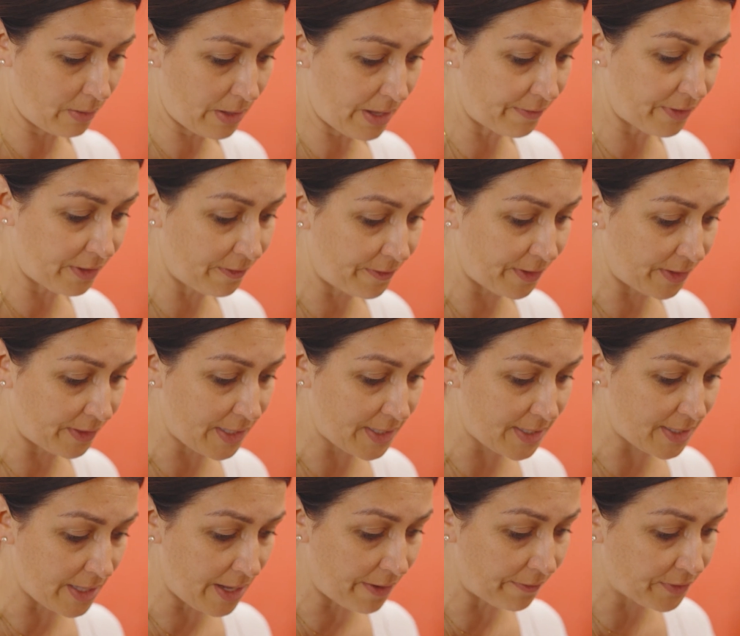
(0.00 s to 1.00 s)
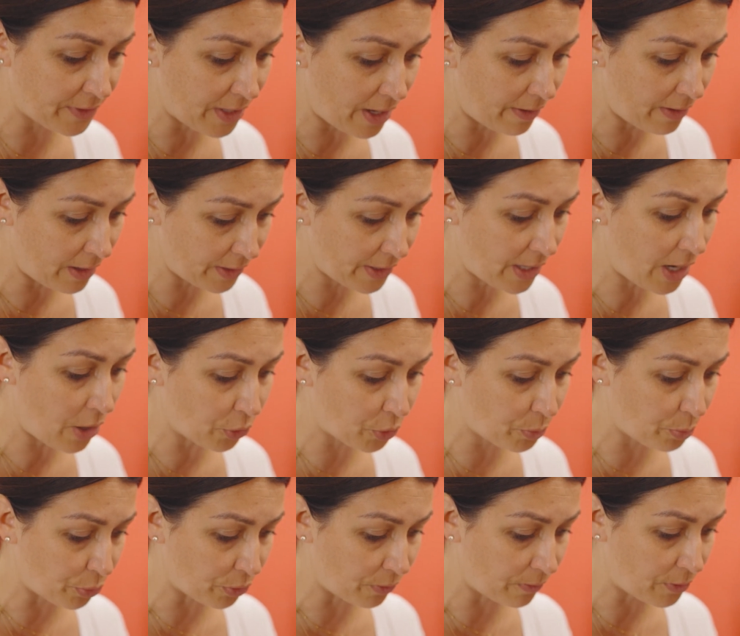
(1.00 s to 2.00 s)
everything that's left, the
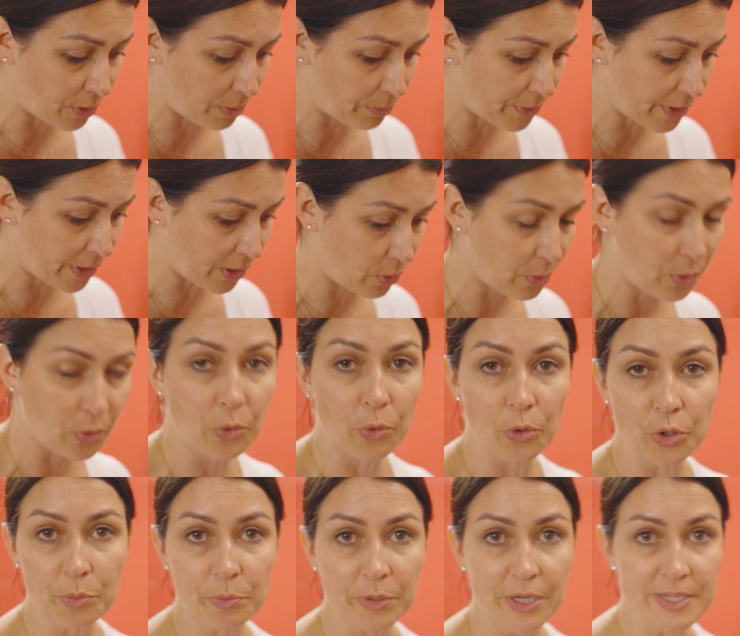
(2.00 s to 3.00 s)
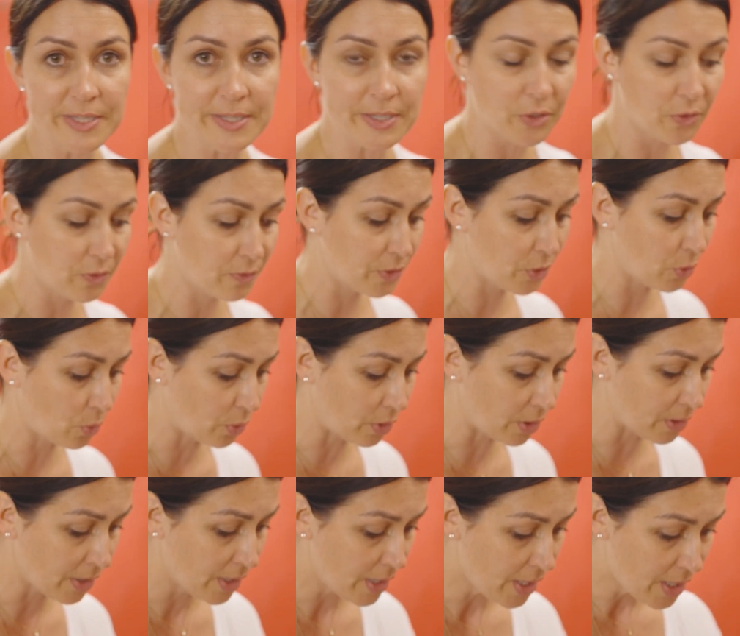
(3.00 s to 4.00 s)
output from the cold pressing of the
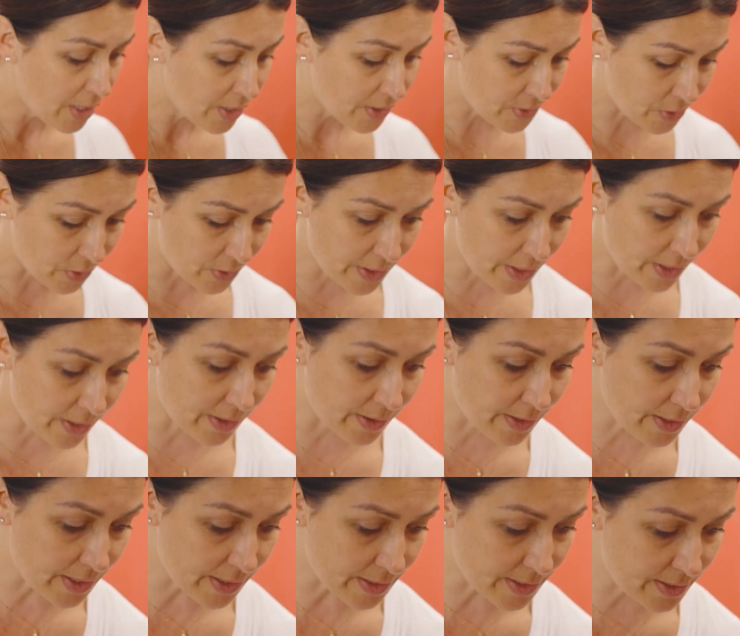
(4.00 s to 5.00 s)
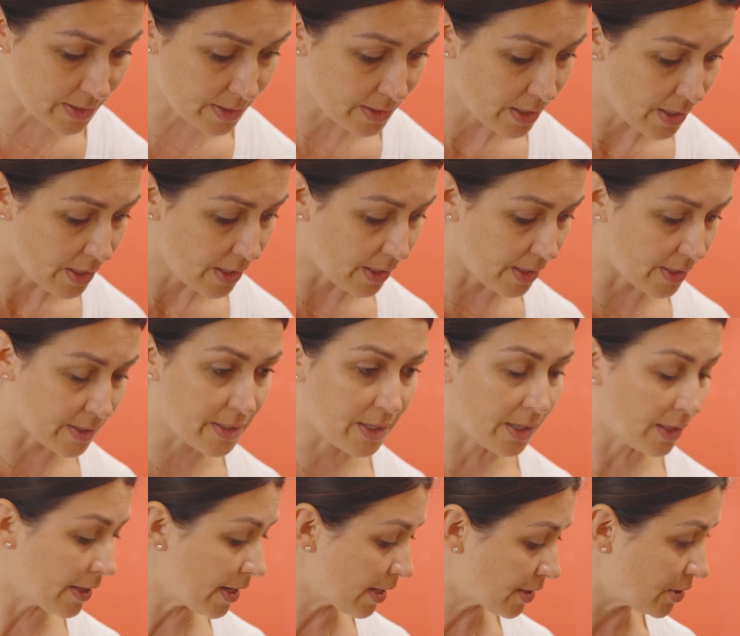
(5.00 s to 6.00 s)
oil. So then this is
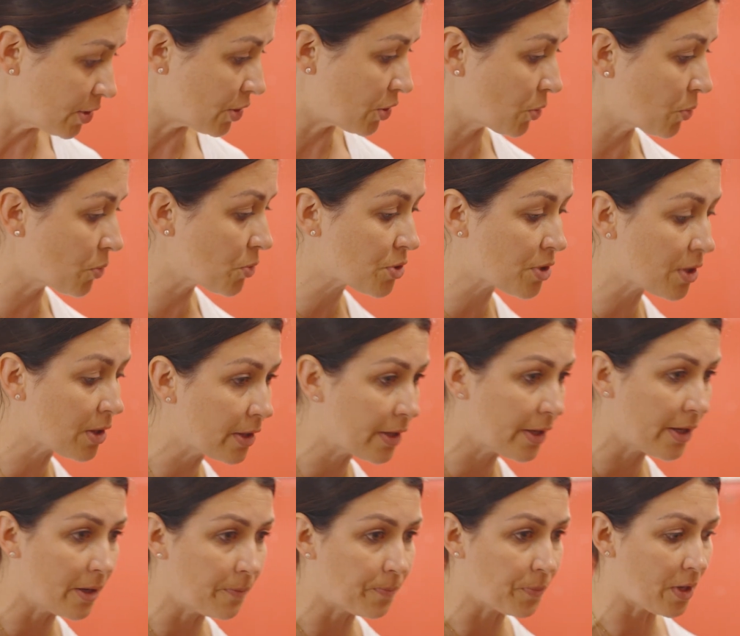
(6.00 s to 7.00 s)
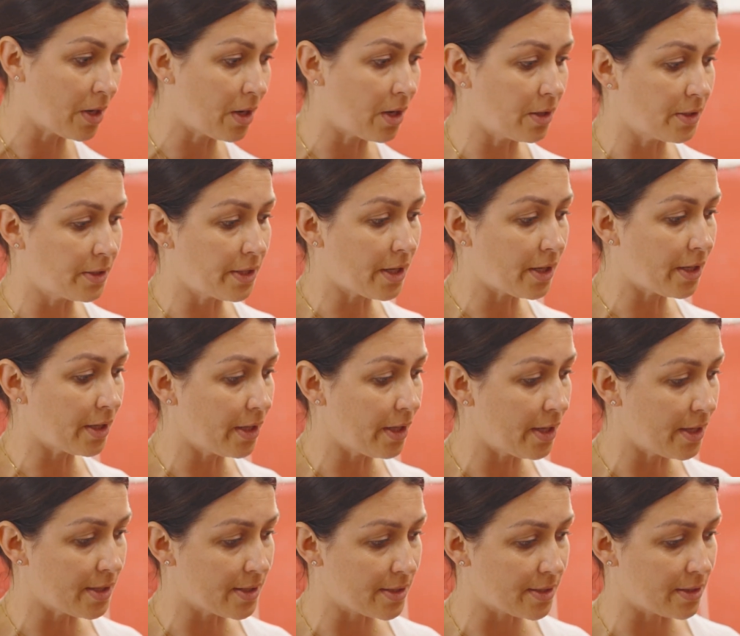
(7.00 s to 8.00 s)
collected. Usually Tarek
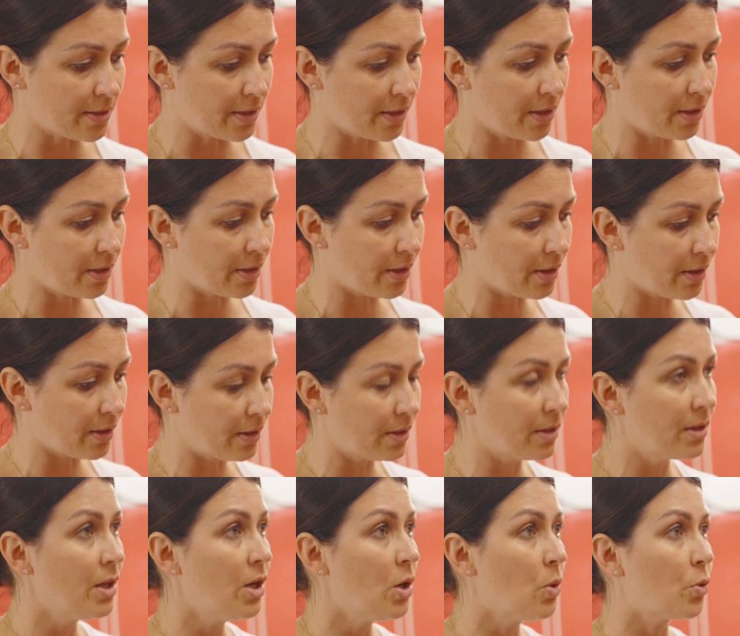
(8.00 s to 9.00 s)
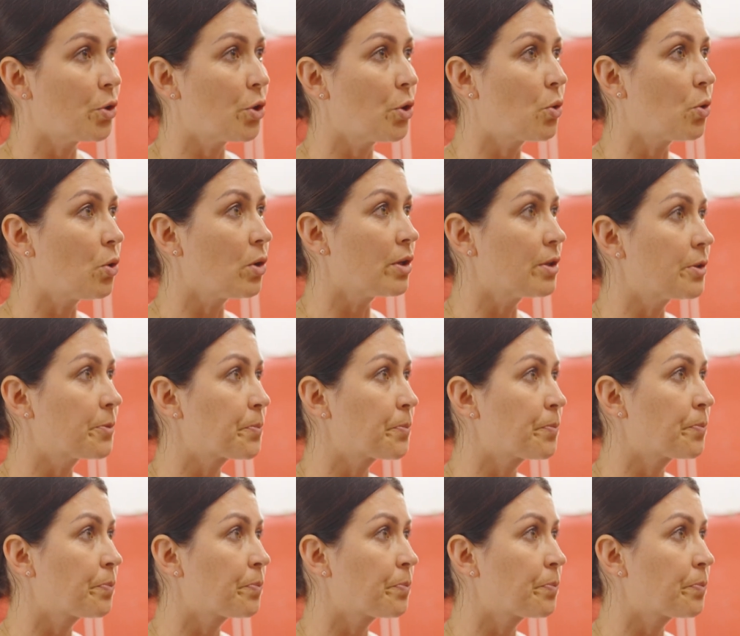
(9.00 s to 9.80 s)
has like a little, what do you call it?